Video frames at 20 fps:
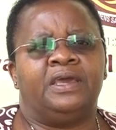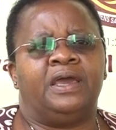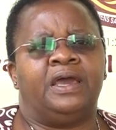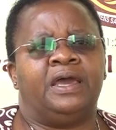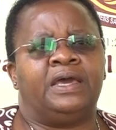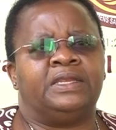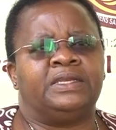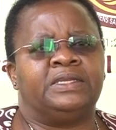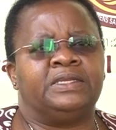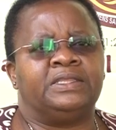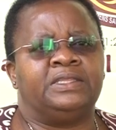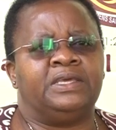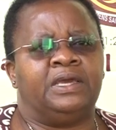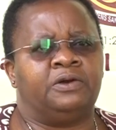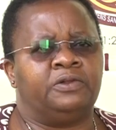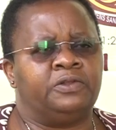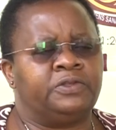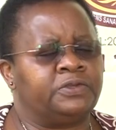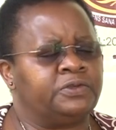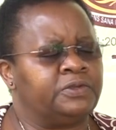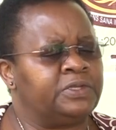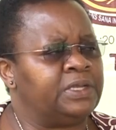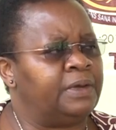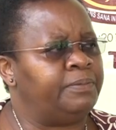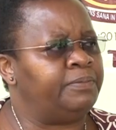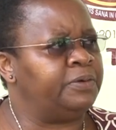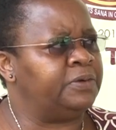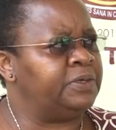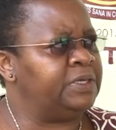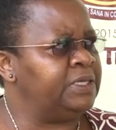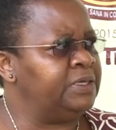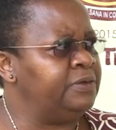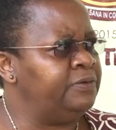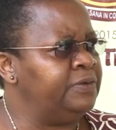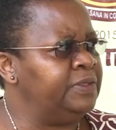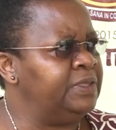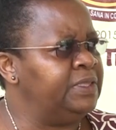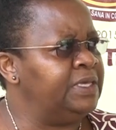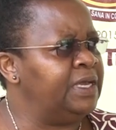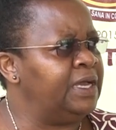and they are also supported
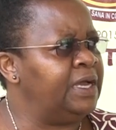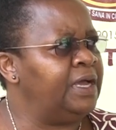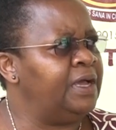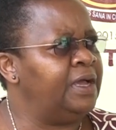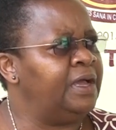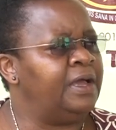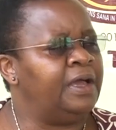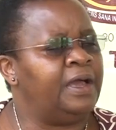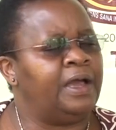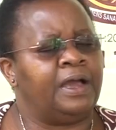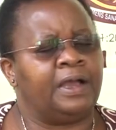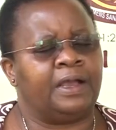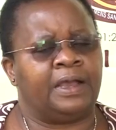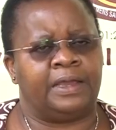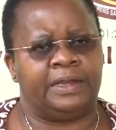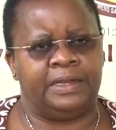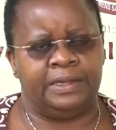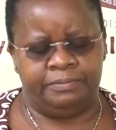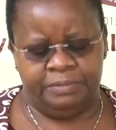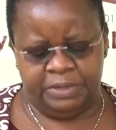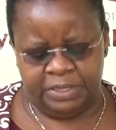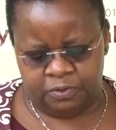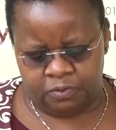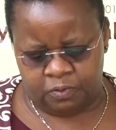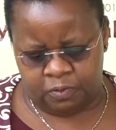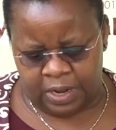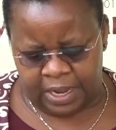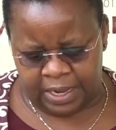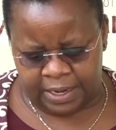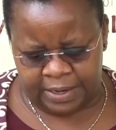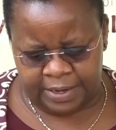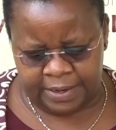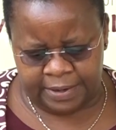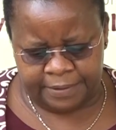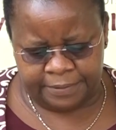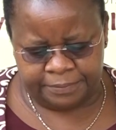with their academic work.